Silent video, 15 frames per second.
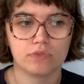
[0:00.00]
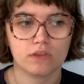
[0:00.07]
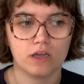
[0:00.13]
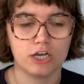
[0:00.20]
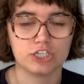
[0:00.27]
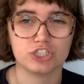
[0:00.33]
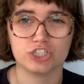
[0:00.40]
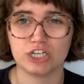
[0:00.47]

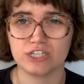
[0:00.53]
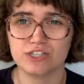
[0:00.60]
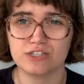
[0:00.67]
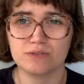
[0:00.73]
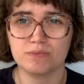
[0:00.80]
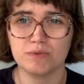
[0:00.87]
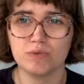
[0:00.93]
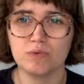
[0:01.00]

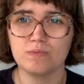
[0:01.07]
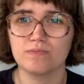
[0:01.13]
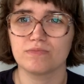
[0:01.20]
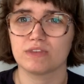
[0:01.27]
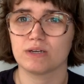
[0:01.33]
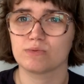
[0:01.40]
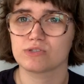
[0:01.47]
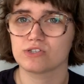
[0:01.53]
adjustable.
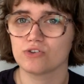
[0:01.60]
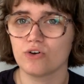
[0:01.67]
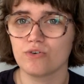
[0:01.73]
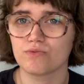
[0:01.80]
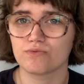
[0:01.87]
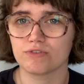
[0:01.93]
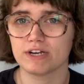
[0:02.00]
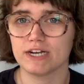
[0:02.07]
There was
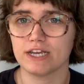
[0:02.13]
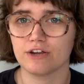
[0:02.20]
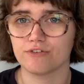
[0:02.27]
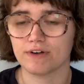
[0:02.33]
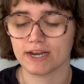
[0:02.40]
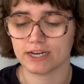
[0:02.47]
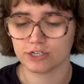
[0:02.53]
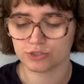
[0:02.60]
not really a
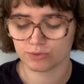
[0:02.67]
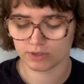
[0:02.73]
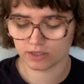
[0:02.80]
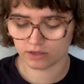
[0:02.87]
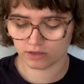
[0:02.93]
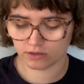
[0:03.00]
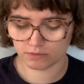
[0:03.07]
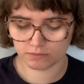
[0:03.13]
range
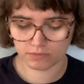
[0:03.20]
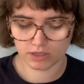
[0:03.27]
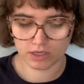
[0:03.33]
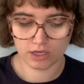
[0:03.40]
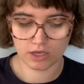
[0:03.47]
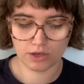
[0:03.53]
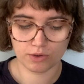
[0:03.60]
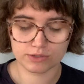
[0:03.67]
within them.
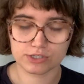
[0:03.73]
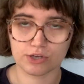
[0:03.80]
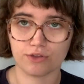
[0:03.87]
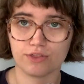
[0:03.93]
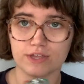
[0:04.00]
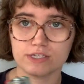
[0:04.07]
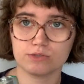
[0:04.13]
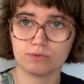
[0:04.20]
So
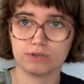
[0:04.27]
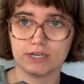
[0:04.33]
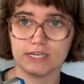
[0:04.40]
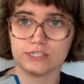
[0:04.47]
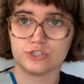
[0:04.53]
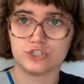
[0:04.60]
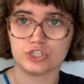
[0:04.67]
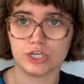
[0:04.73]
this one
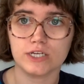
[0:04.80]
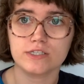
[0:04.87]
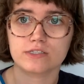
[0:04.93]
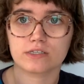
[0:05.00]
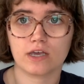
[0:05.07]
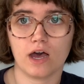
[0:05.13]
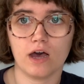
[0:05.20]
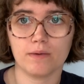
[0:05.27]
is
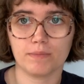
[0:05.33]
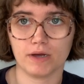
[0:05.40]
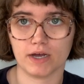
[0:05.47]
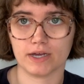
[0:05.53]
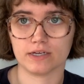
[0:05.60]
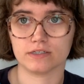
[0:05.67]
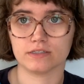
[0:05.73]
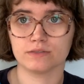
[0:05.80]
just cut
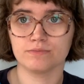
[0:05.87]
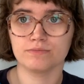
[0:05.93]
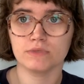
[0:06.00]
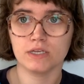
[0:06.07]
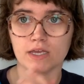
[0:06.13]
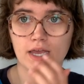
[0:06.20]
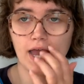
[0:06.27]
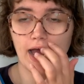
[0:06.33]
pile
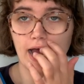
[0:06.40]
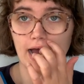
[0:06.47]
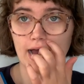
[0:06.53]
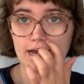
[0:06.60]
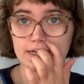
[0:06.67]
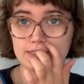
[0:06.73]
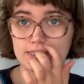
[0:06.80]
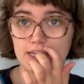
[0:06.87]

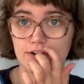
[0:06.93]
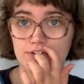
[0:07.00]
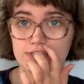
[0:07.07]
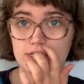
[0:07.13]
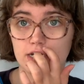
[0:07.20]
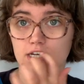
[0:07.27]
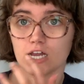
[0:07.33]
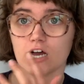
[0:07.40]
and there is
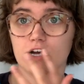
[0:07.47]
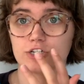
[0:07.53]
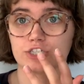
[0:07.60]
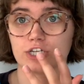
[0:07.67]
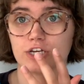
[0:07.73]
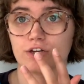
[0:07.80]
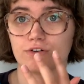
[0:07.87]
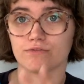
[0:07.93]
a
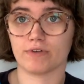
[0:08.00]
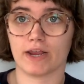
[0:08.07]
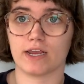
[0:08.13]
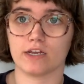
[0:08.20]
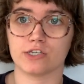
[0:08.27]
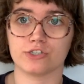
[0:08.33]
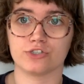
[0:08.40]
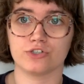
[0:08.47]
larger
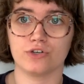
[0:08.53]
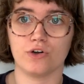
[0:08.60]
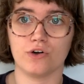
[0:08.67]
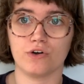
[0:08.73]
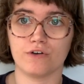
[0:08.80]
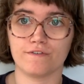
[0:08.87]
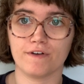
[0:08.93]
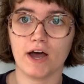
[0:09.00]
range
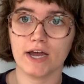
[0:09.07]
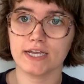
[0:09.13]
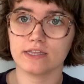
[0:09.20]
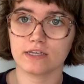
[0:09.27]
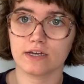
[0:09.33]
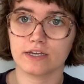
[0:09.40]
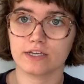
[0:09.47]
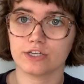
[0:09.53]
of height
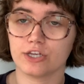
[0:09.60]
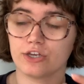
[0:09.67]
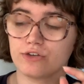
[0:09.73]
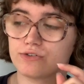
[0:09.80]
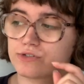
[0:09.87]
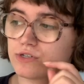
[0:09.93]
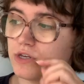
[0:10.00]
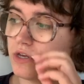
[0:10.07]
that I can
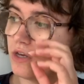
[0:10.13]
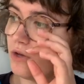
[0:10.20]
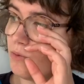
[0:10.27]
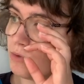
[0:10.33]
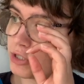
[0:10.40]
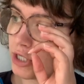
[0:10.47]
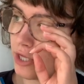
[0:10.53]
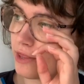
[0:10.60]
use,
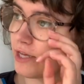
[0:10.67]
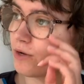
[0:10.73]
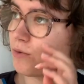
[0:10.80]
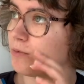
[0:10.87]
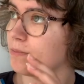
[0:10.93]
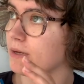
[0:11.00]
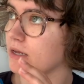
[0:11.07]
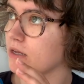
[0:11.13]
which I think
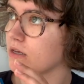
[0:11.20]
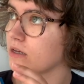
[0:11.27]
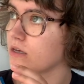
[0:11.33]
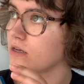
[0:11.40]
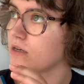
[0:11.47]
will be